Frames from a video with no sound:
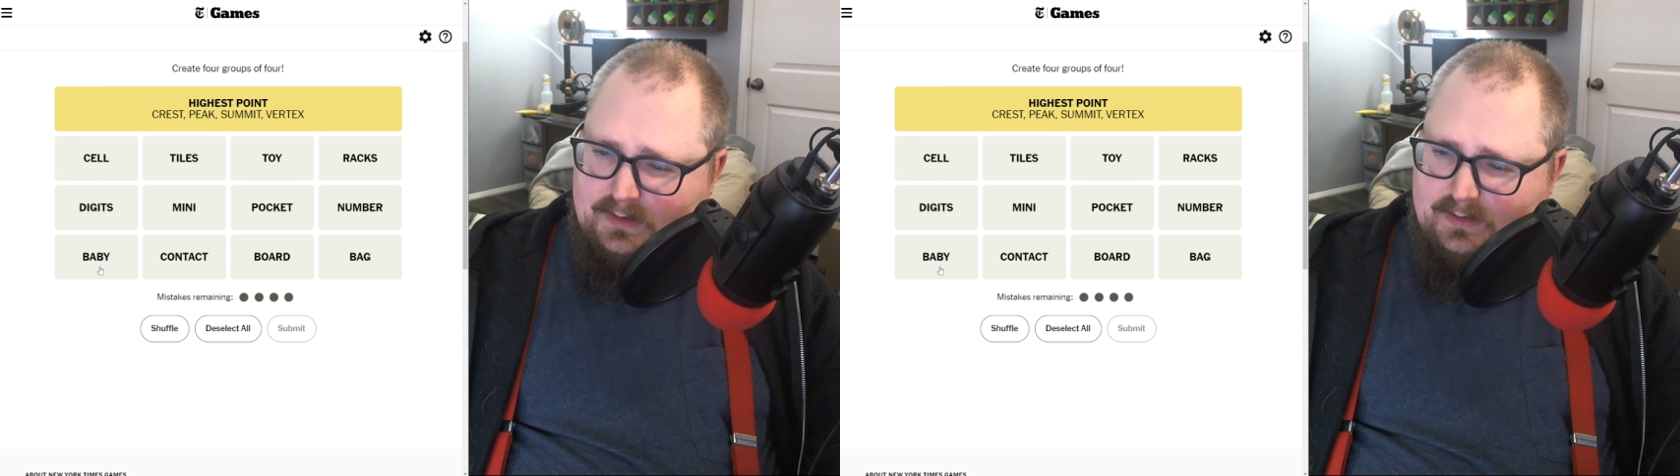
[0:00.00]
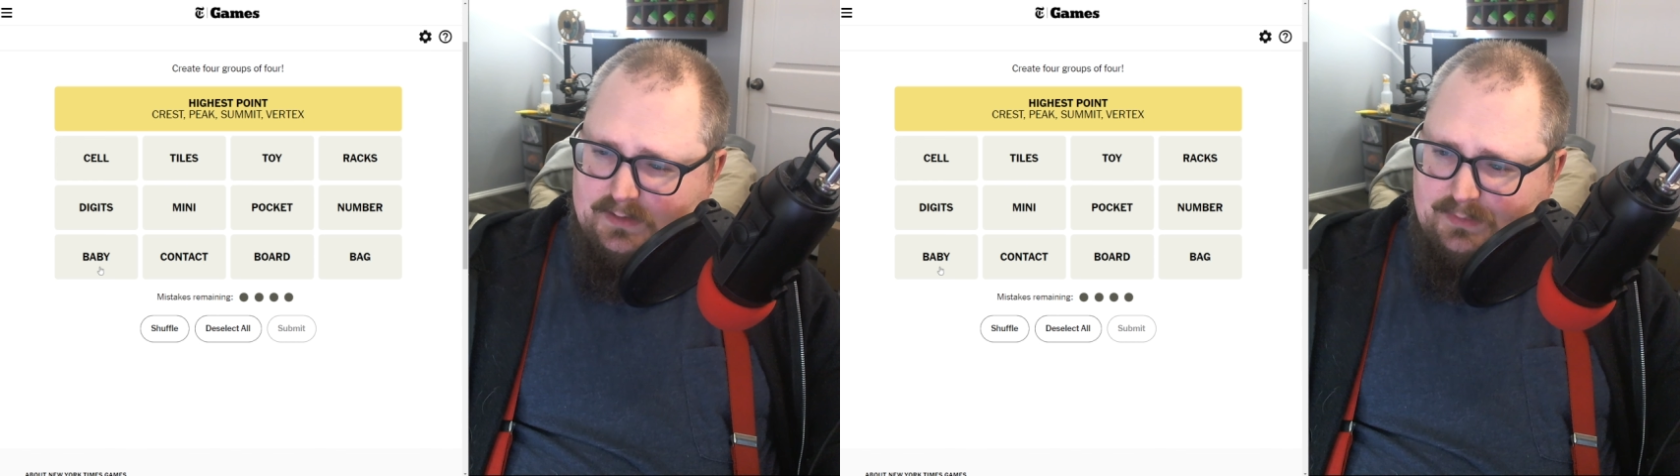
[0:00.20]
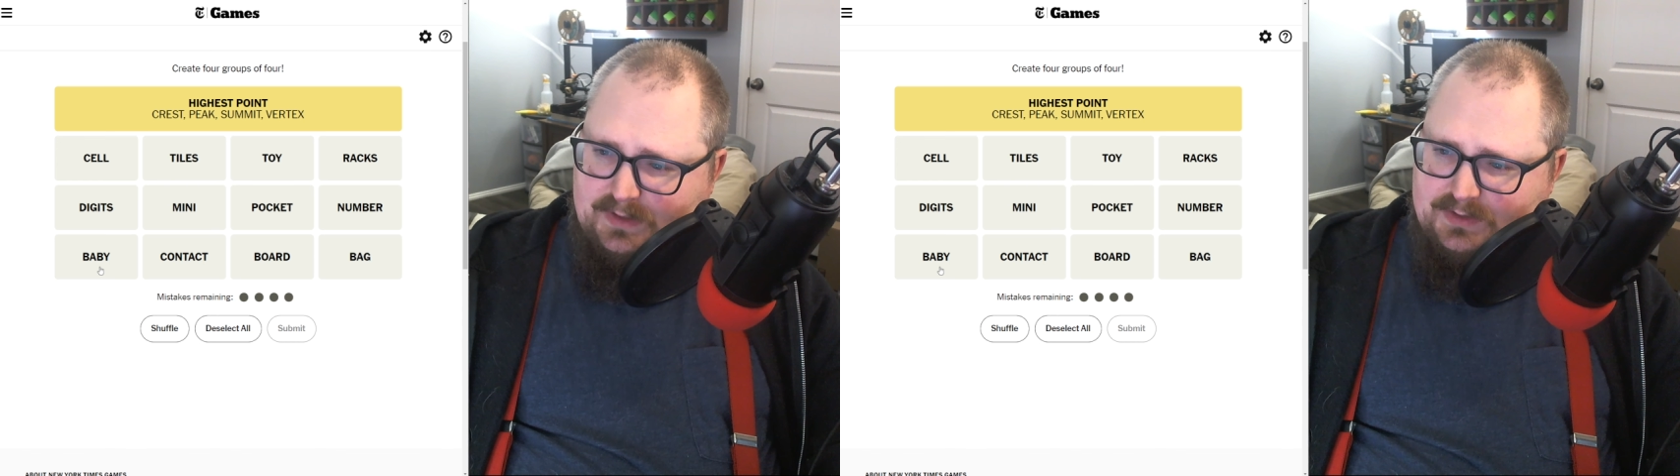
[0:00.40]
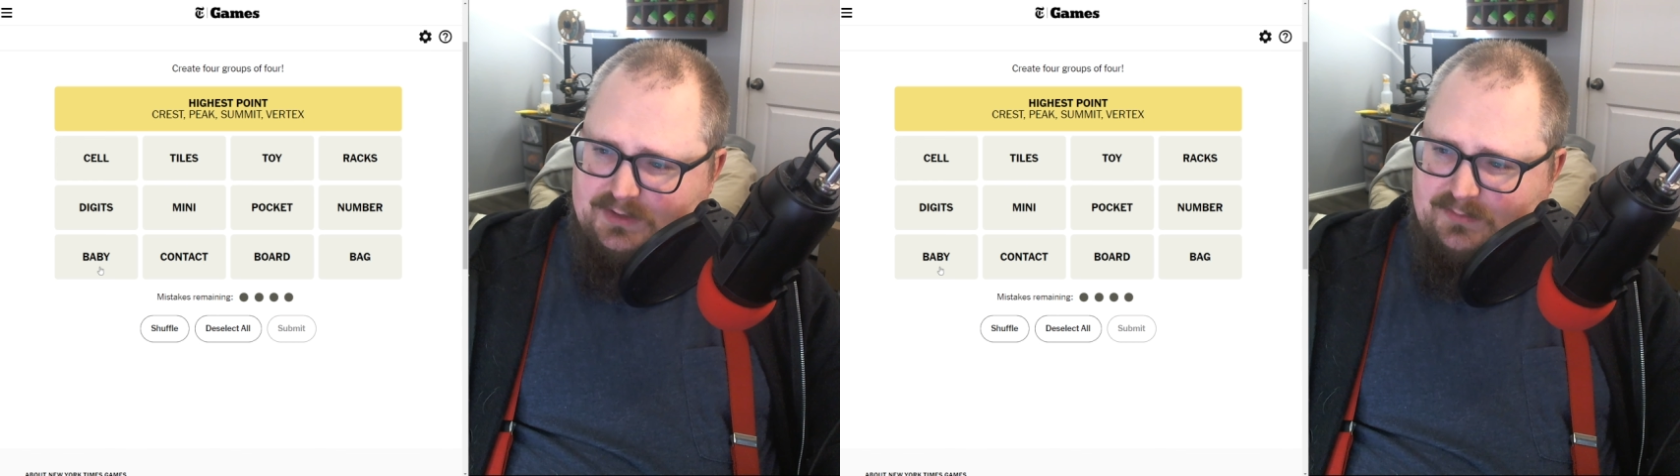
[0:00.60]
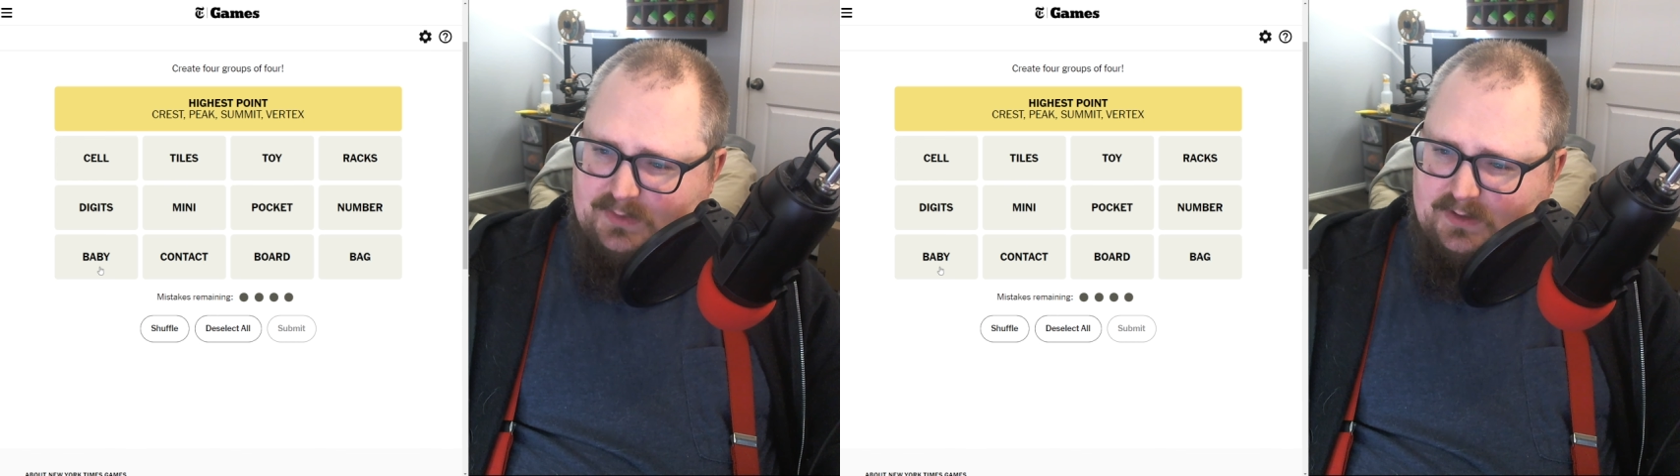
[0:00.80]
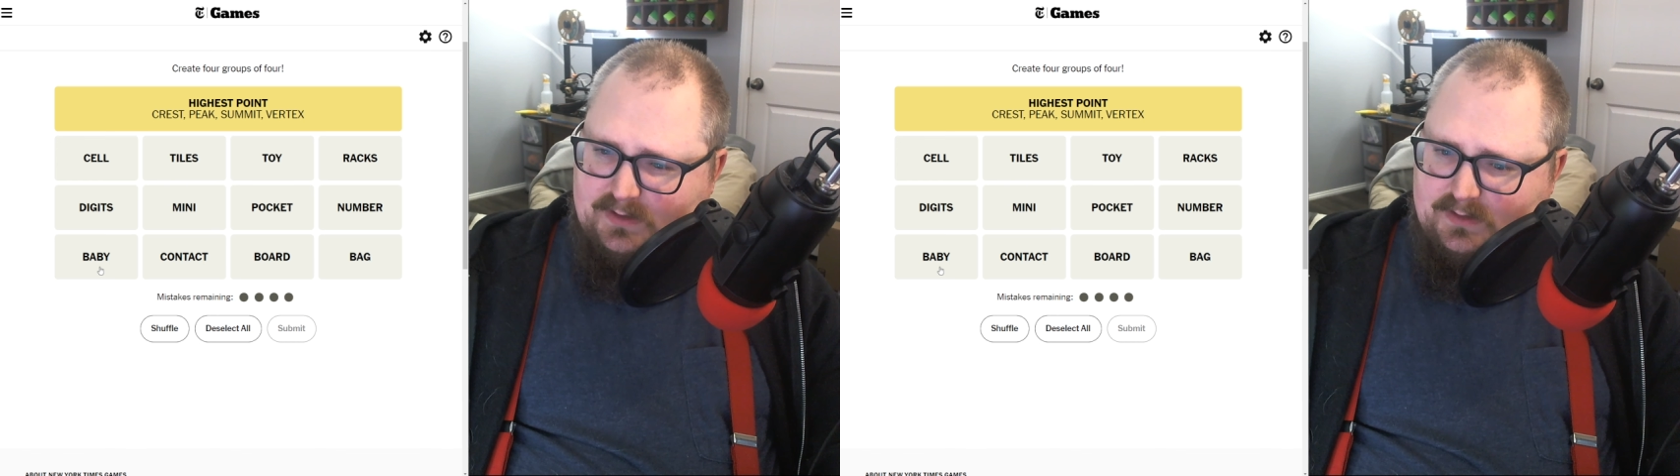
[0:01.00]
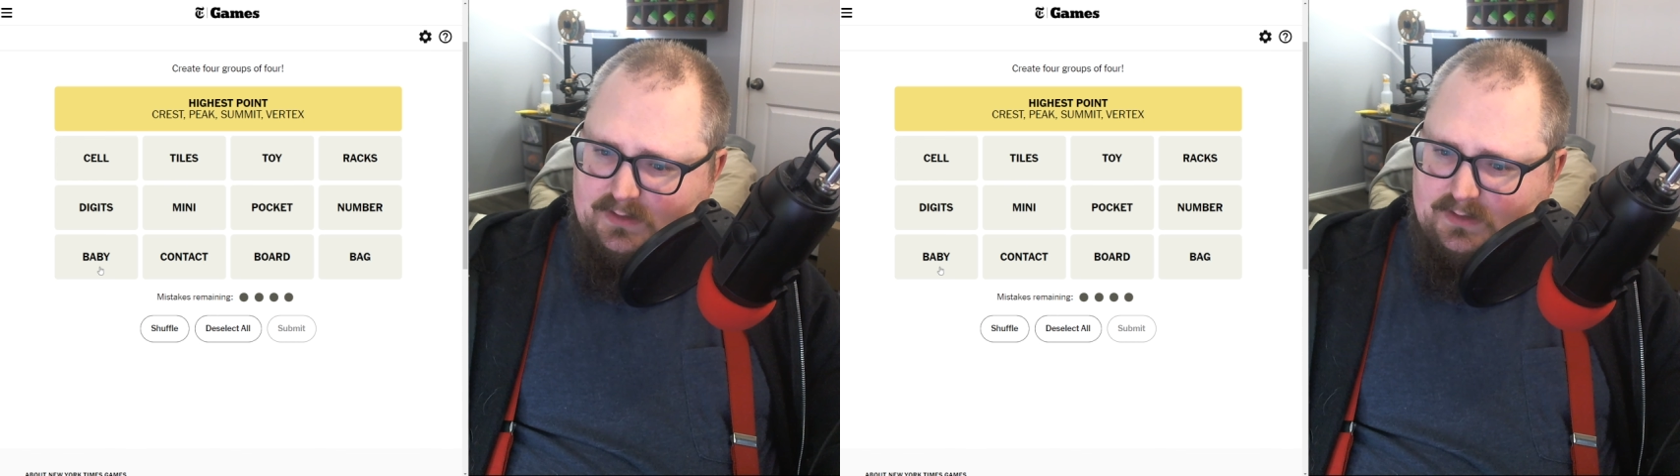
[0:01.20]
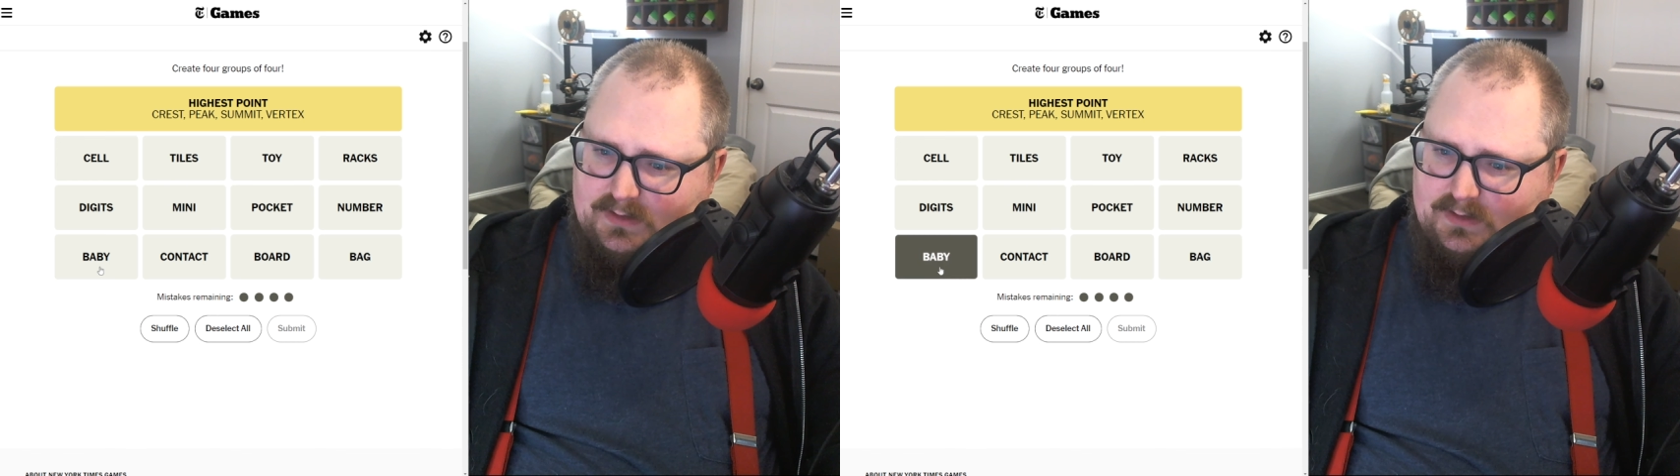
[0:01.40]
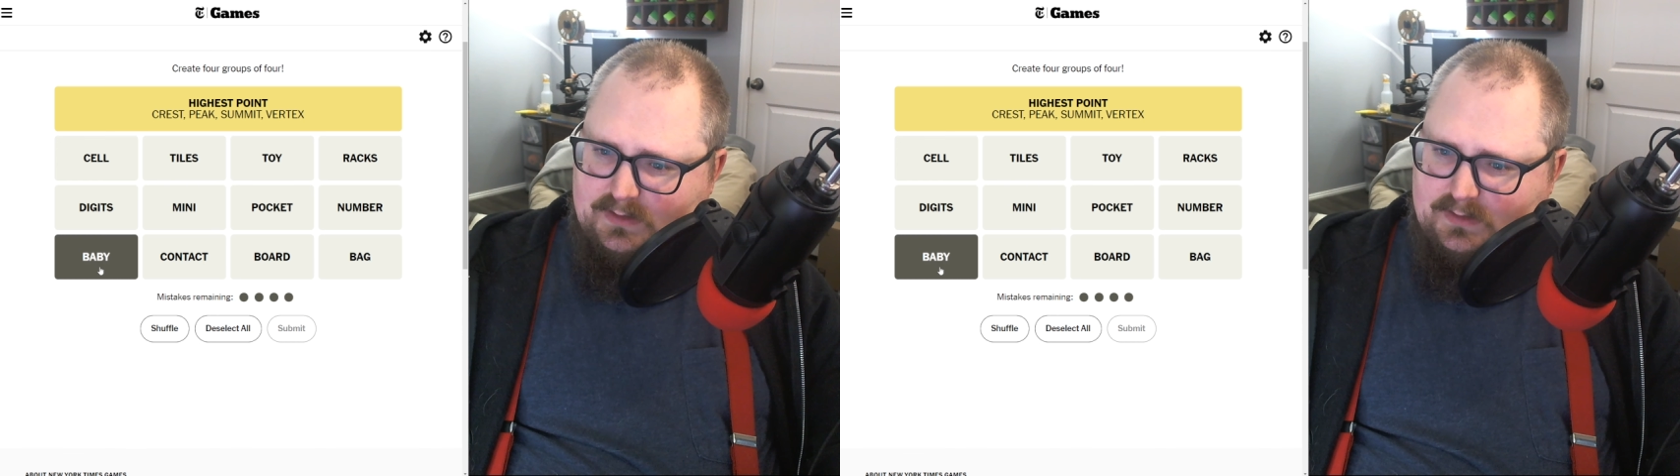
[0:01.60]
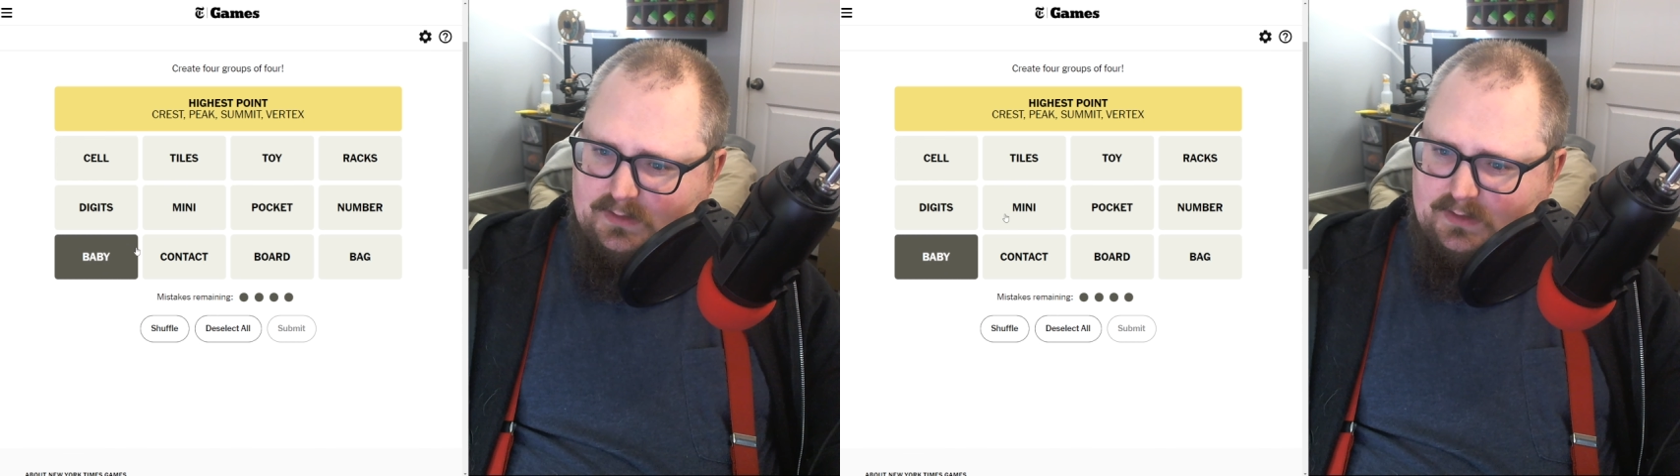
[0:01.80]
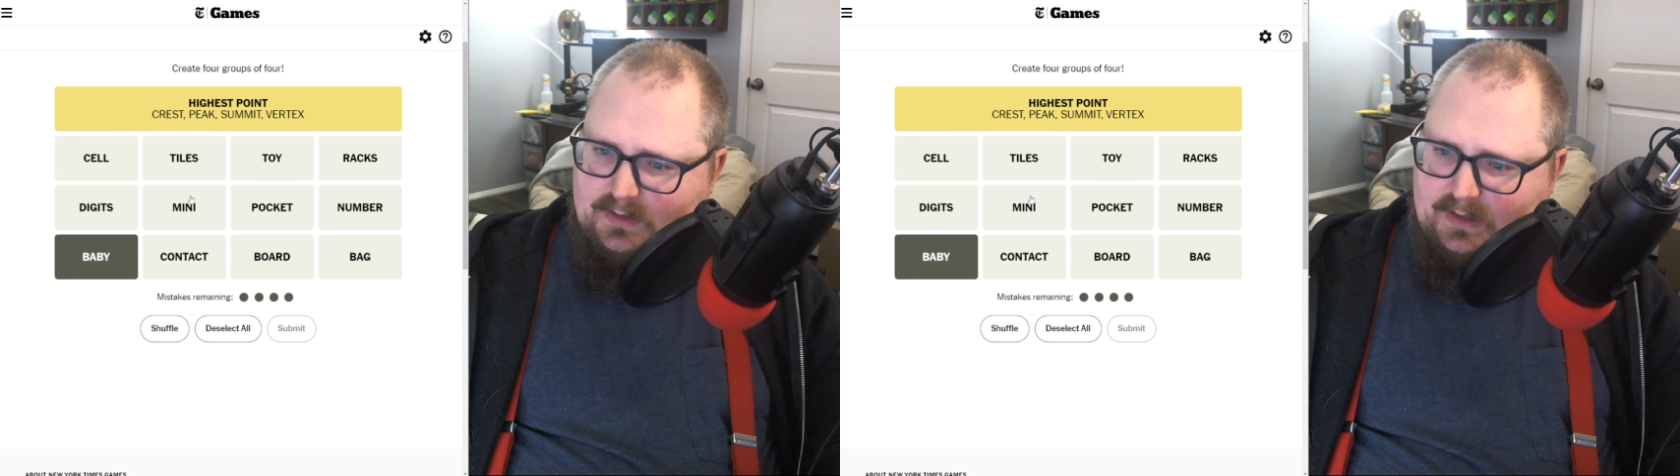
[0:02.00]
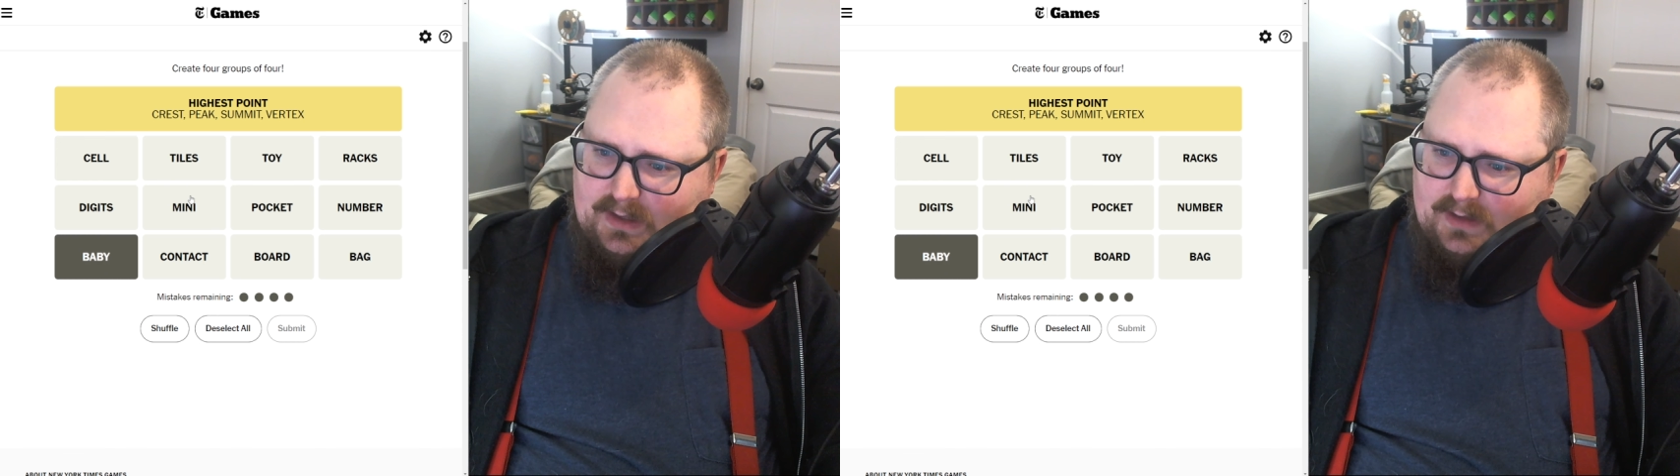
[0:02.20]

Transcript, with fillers: Something small? Yeah.